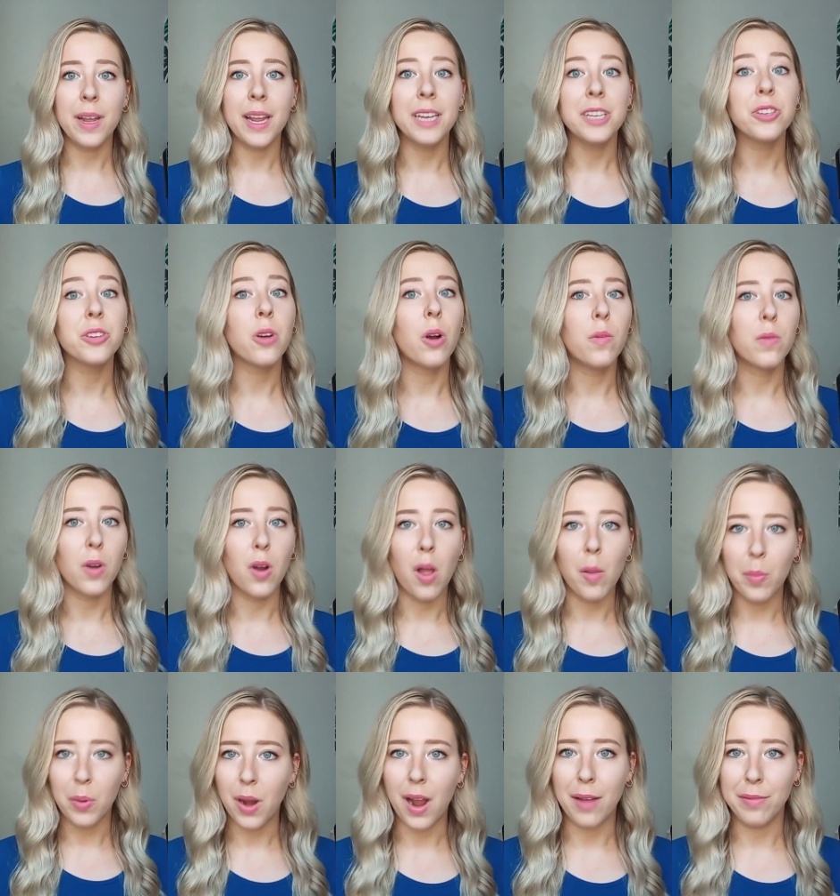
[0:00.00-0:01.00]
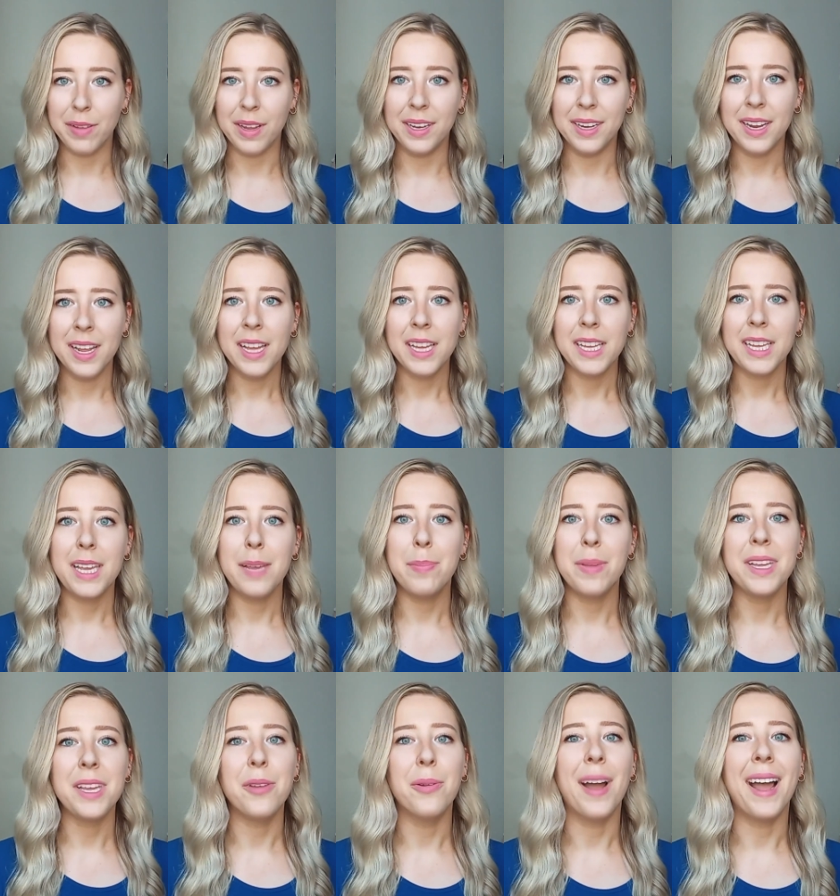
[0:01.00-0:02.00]
and your overall profit,
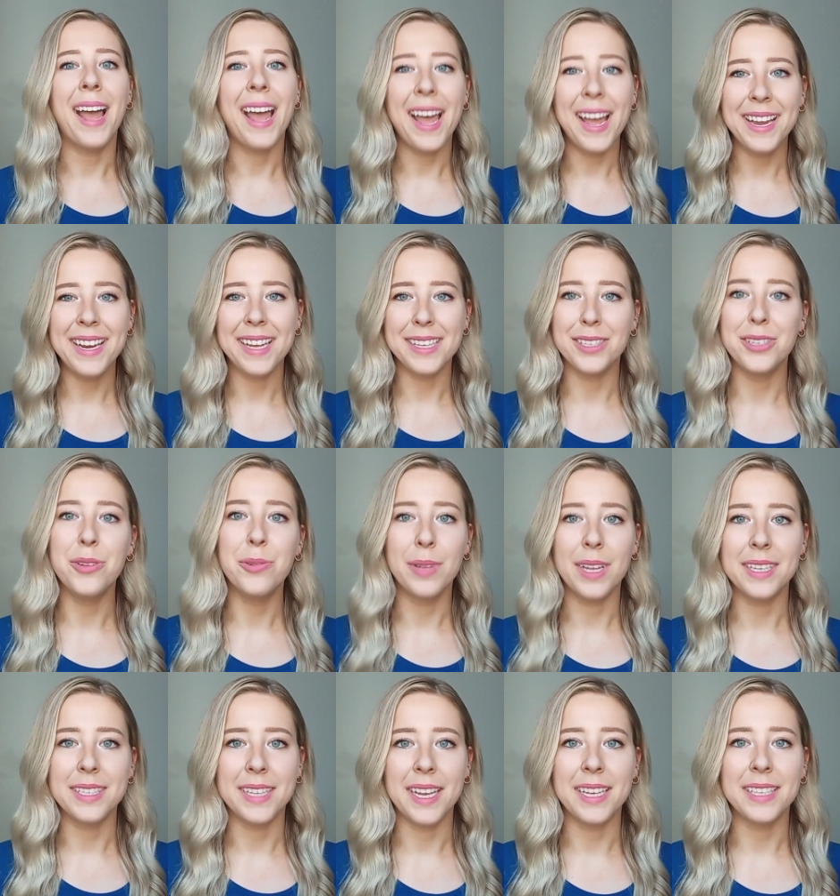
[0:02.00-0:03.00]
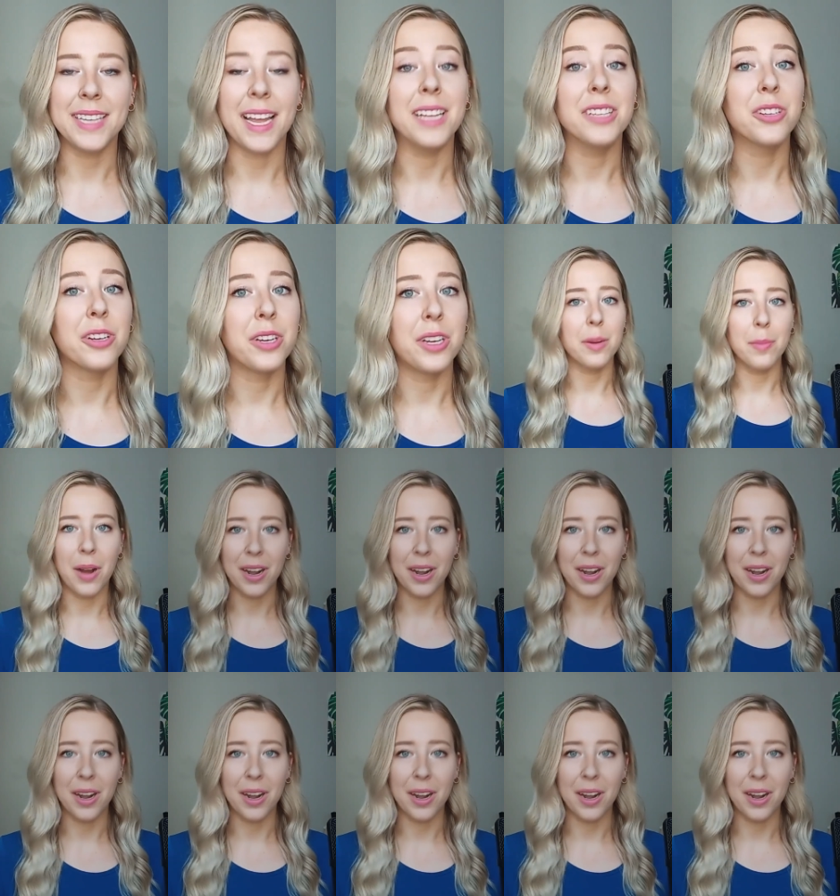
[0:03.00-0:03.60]
keeping you ahead as new listings enter your